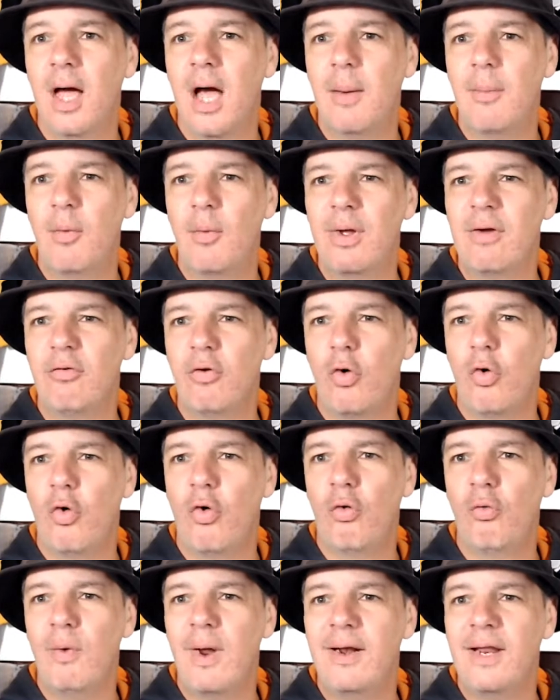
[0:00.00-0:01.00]
We have
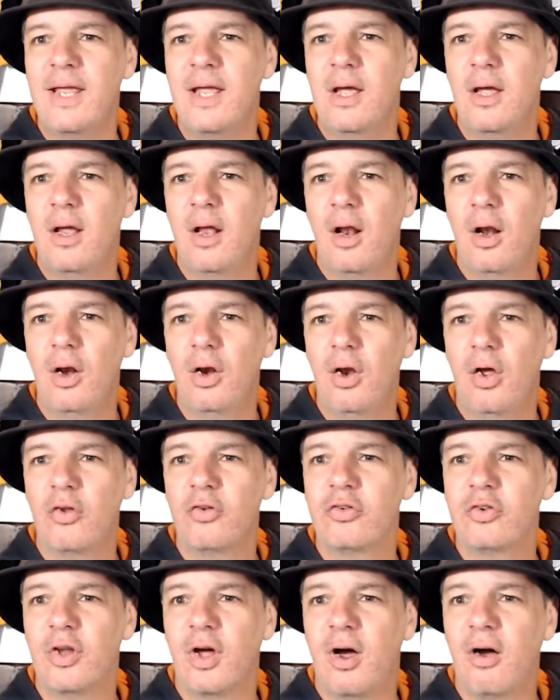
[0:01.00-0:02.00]
already
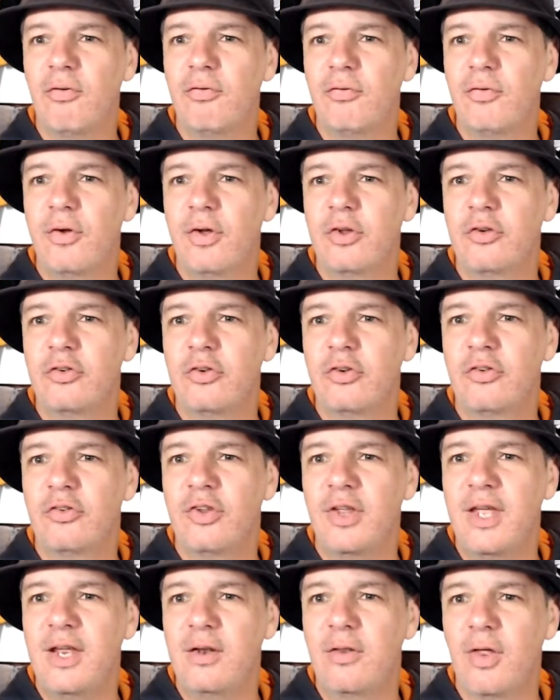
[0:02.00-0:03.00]
lost our first
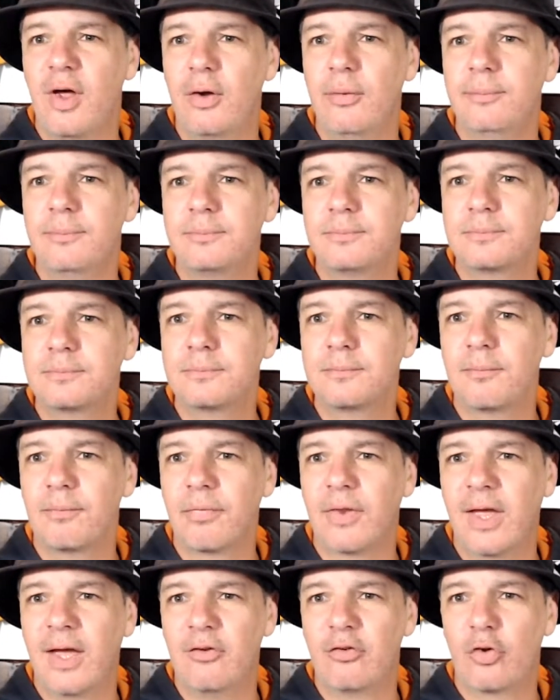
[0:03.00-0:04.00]
seed, though,
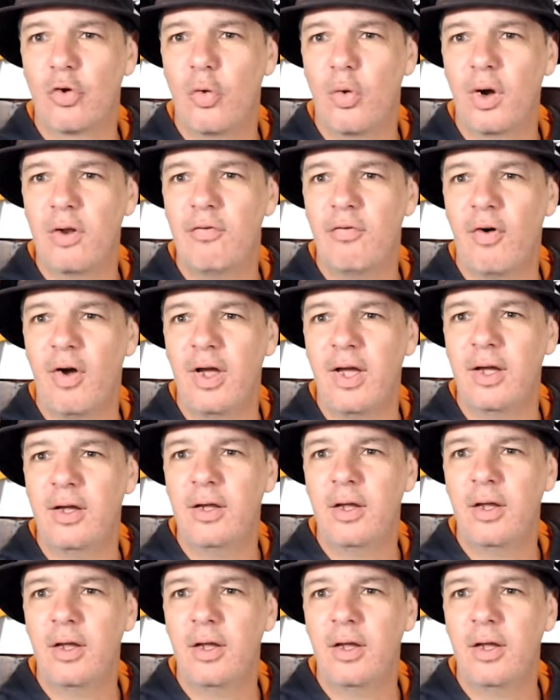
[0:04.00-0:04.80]
as qualifier.